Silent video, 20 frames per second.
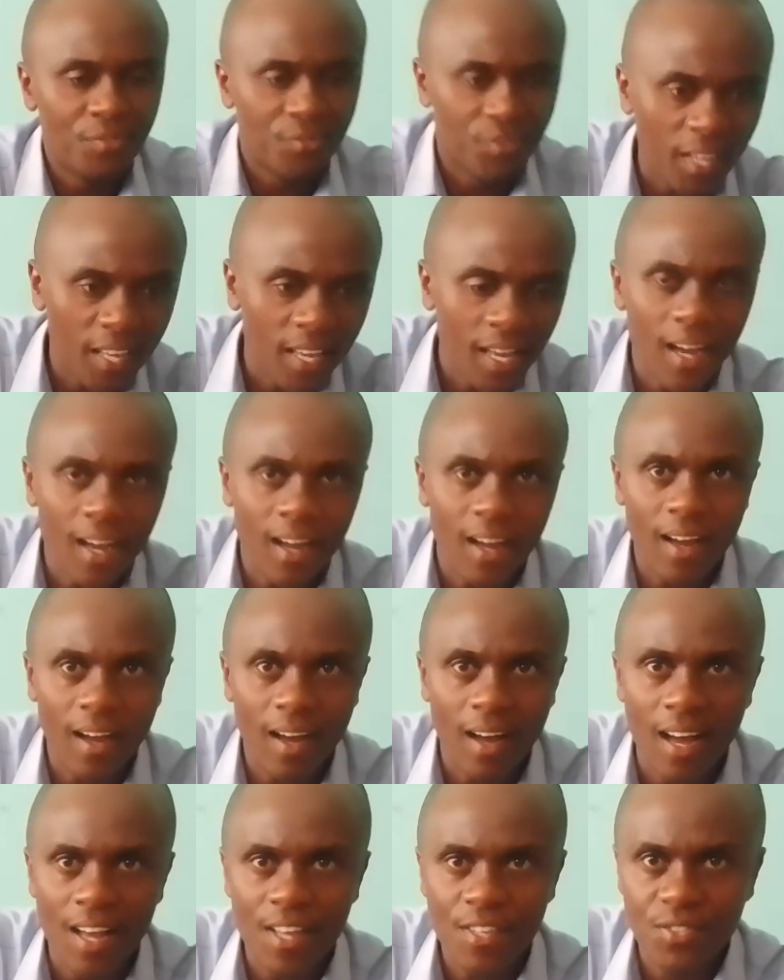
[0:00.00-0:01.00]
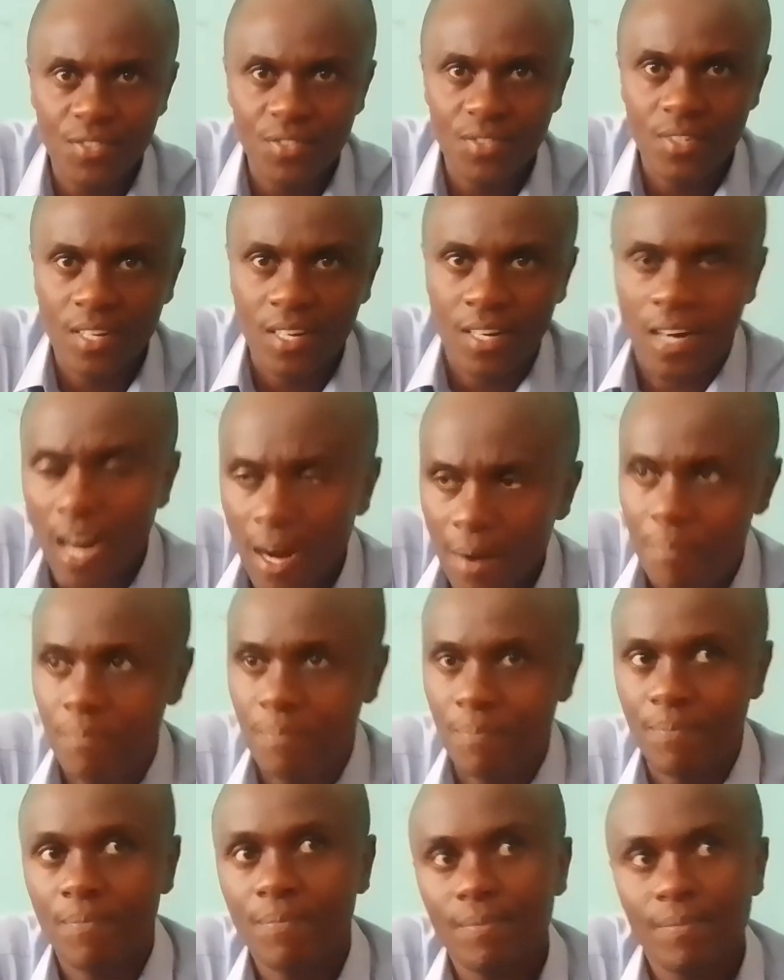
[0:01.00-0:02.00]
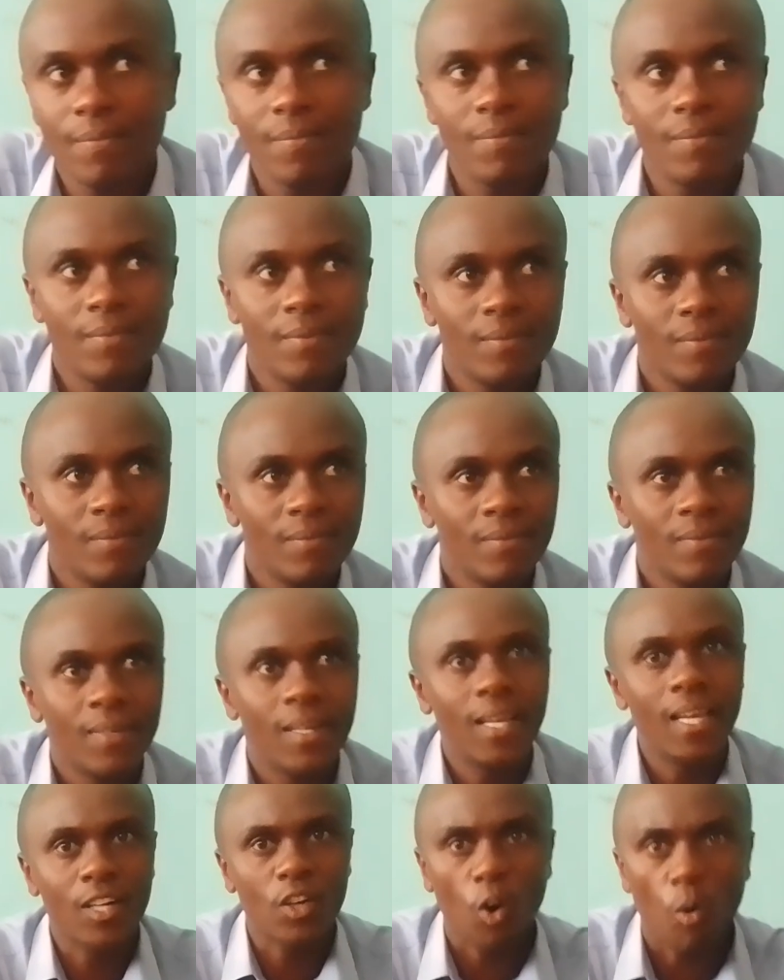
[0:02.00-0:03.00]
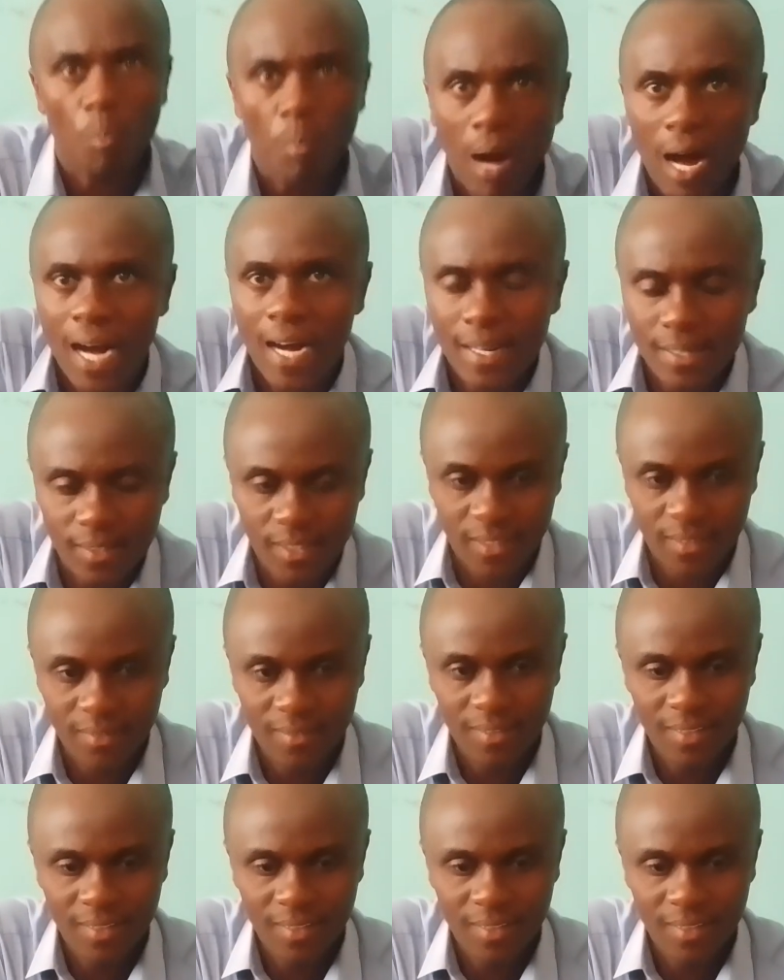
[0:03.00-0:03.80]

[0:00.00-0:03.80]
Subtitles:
there has come a command